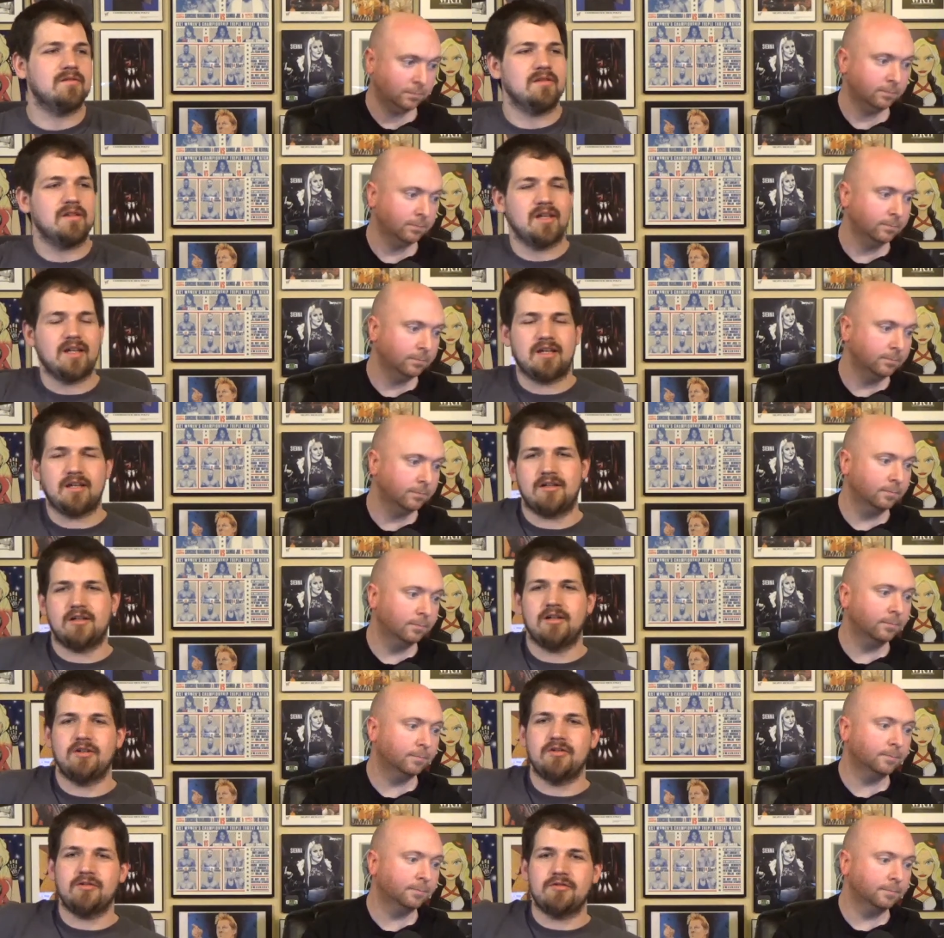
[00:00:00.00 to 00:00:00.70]
Speaker 1: the, uh, like
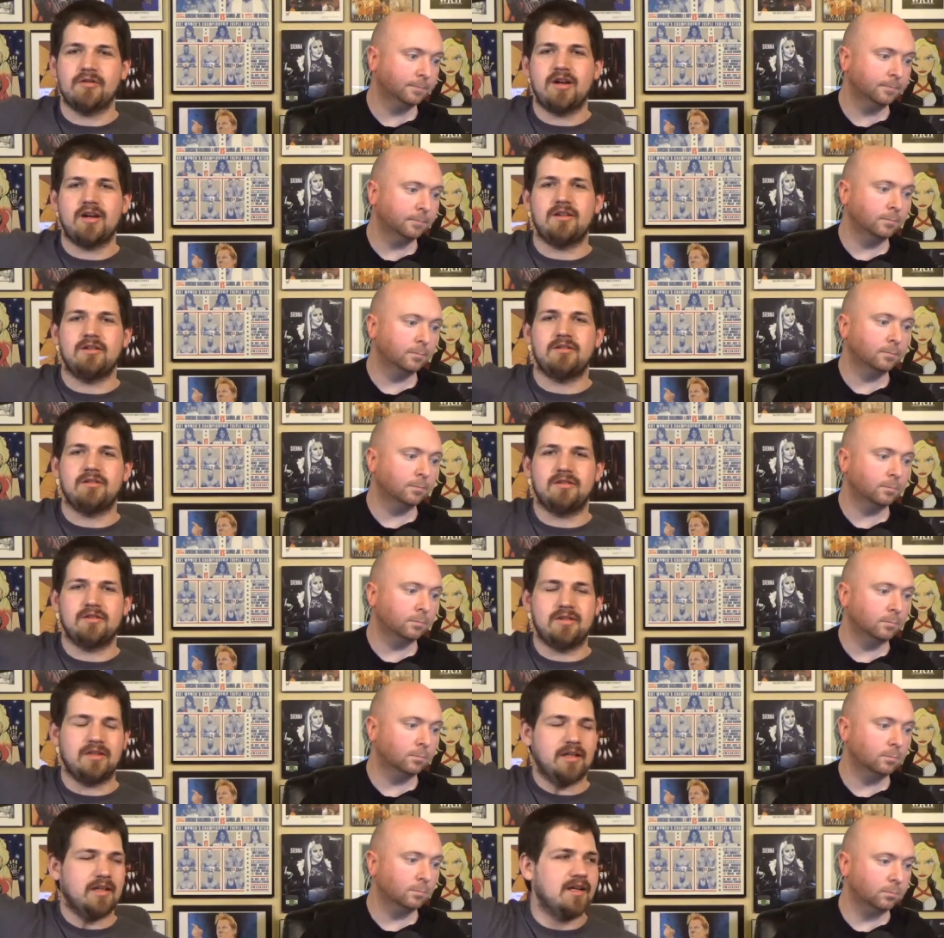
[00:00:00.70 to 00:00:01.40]
cutting around
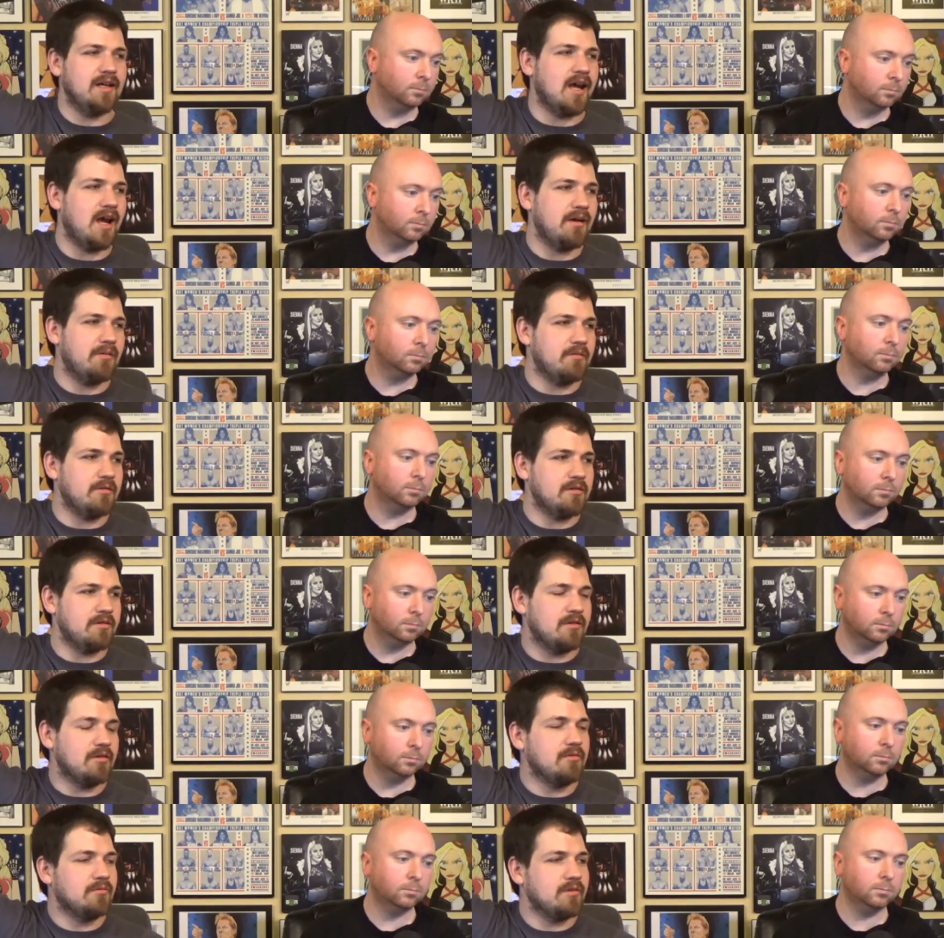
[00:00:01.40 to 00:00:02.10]
the camera
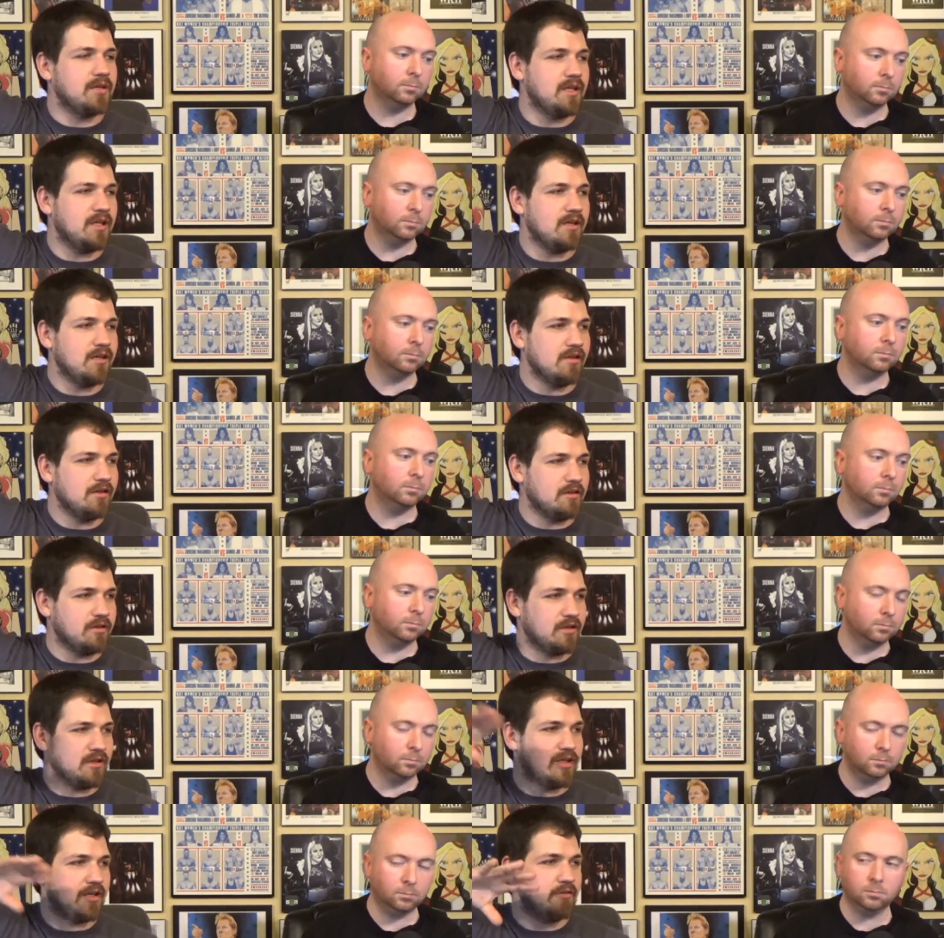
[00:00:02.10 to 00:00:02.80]
to the arena,
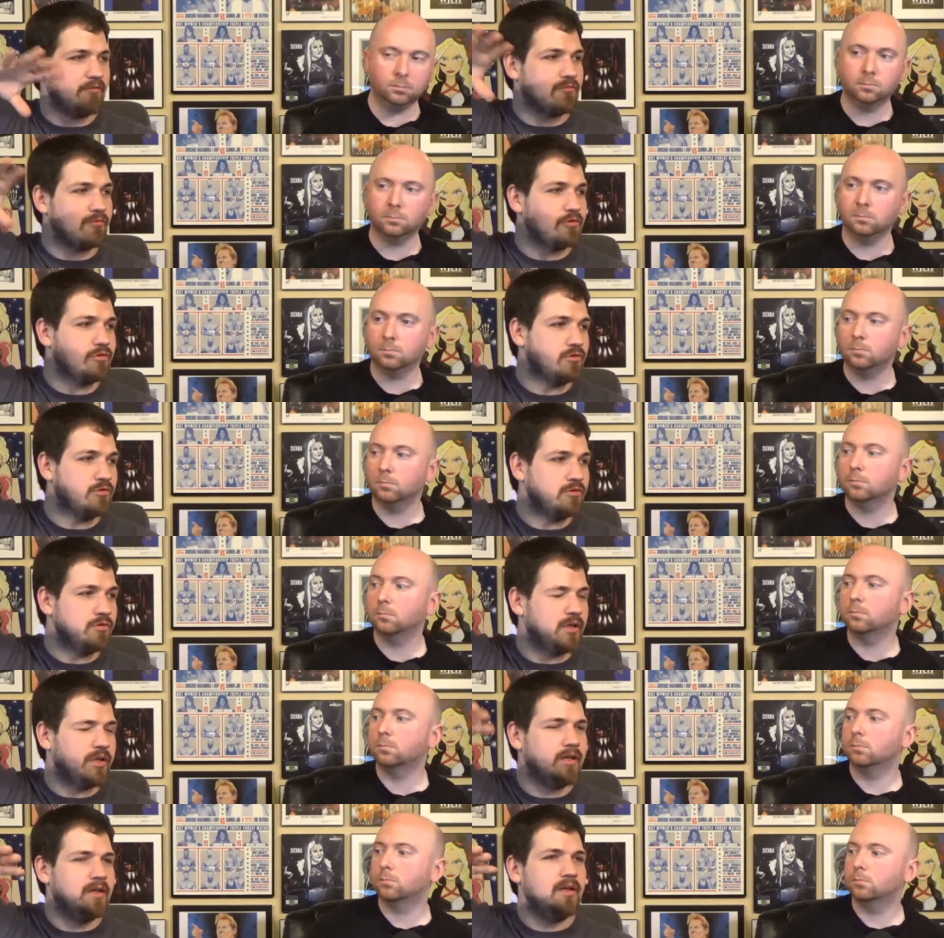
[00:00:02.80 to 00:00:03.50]
looking at
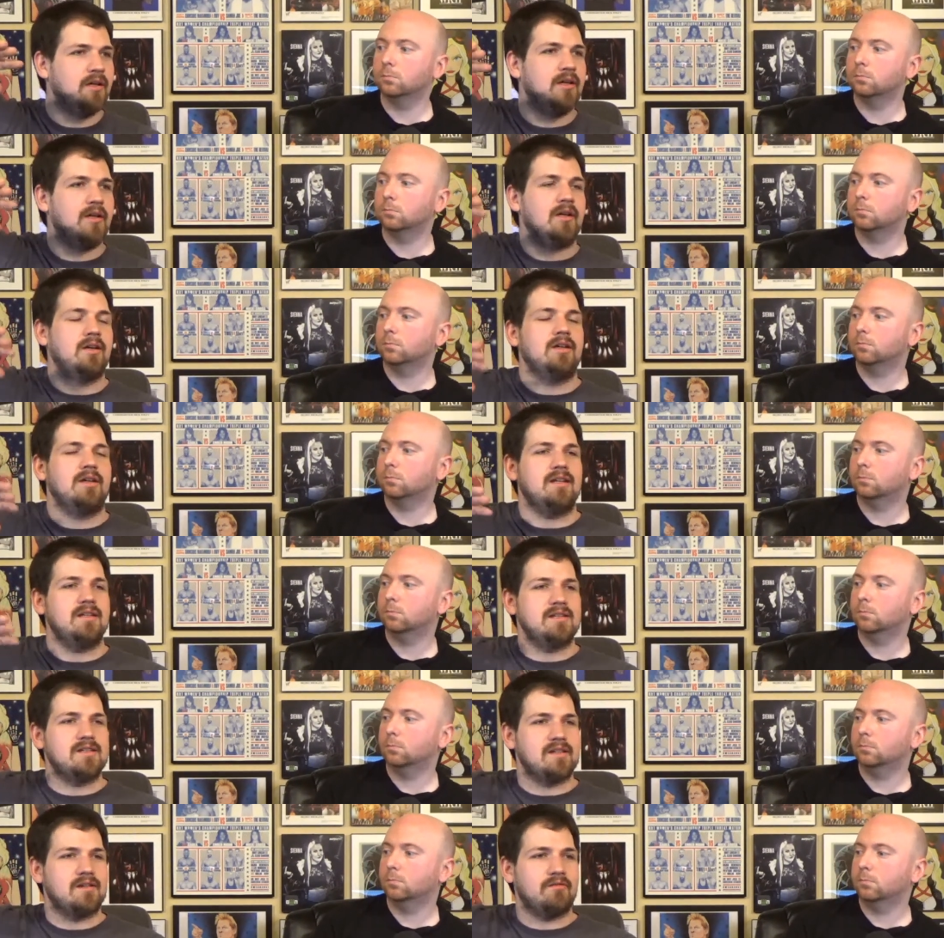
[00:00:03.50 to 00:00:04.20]
Roode
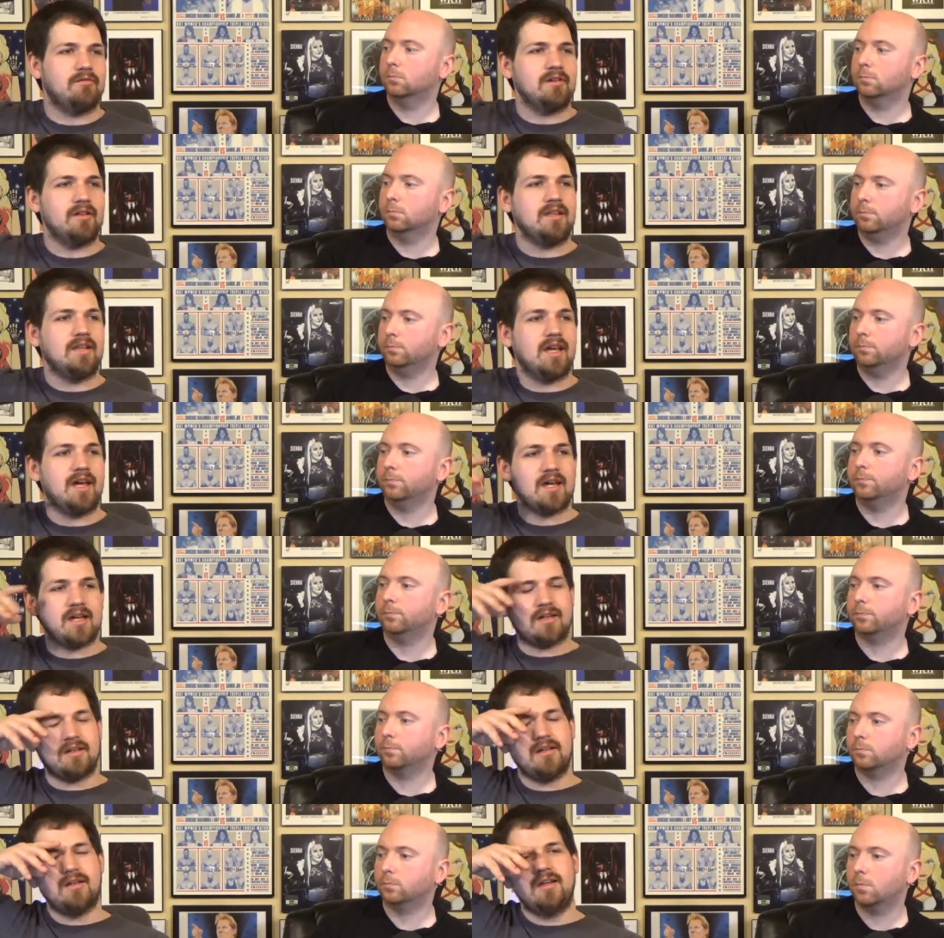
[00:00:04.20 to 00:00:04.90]
and stuff like
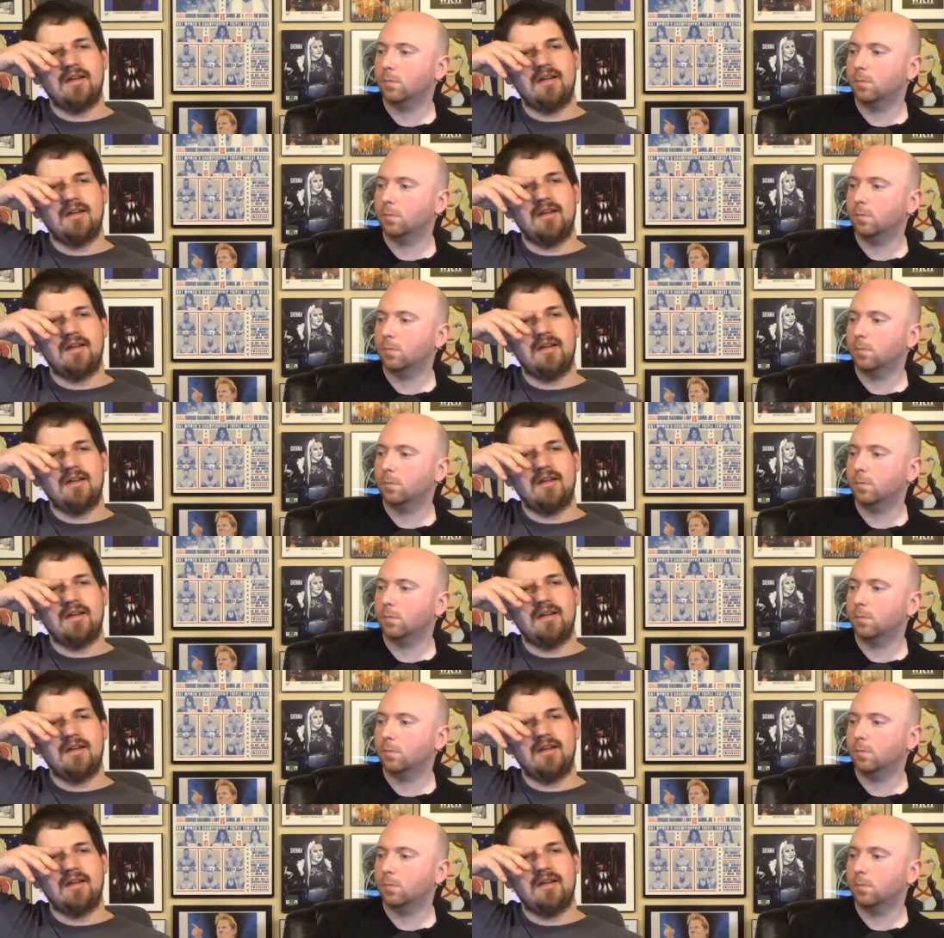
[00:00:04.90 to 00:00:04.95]
that.